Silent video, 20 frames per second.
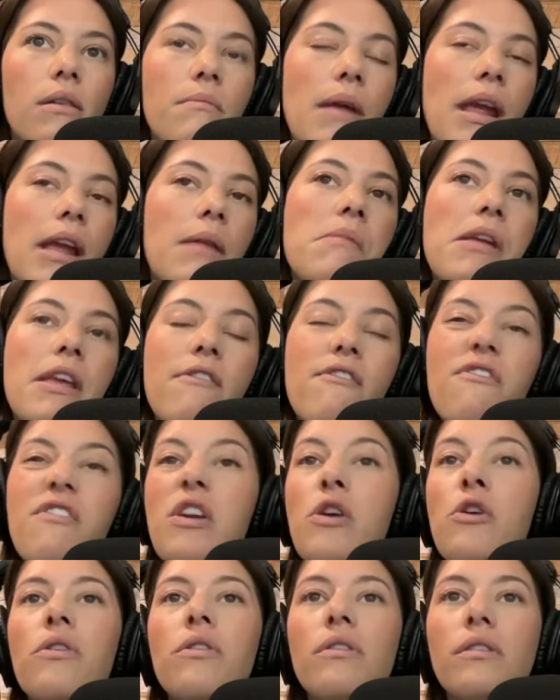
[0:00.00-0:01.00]
or make me
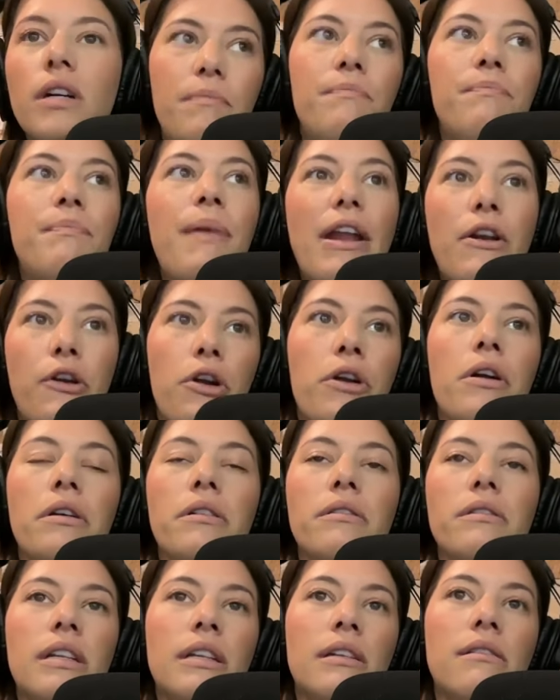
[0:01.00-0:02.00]
feel
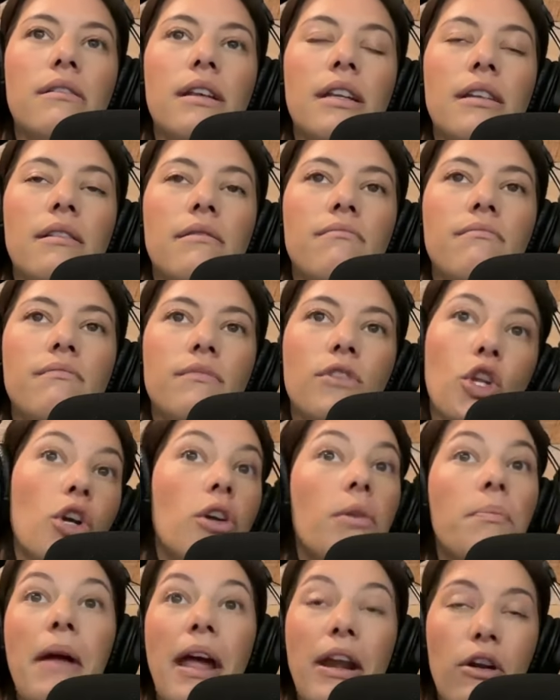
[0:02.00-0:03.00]
better and
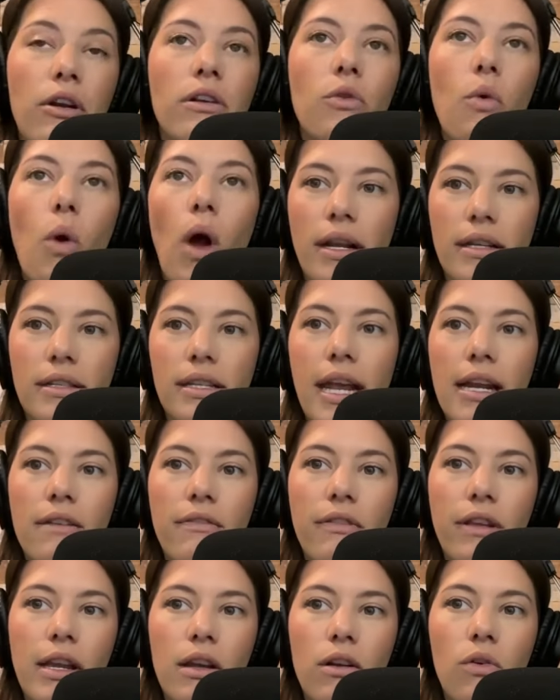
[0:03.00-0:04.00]
look better
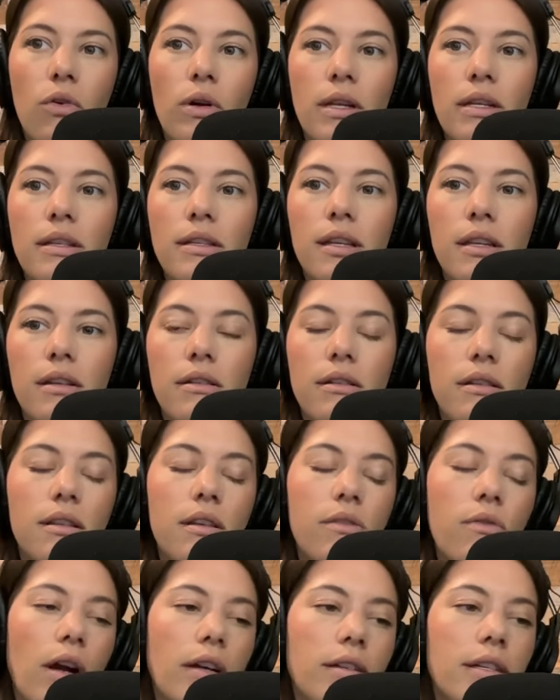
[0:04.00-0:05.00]
quantitatively according
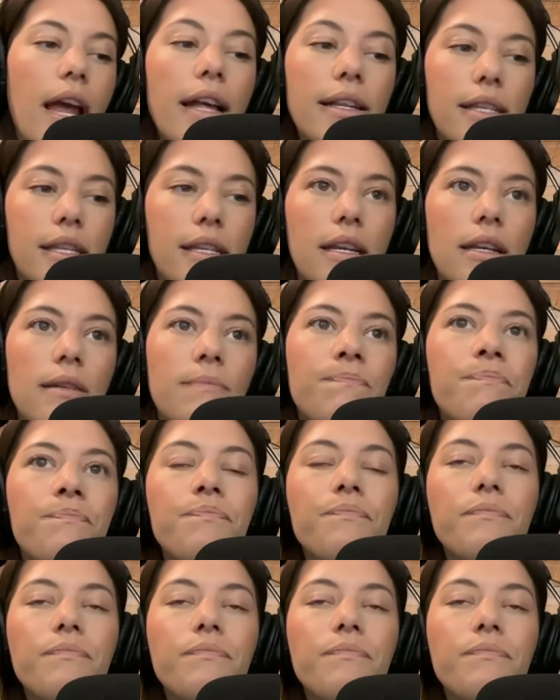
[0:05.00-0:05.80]
to our testing.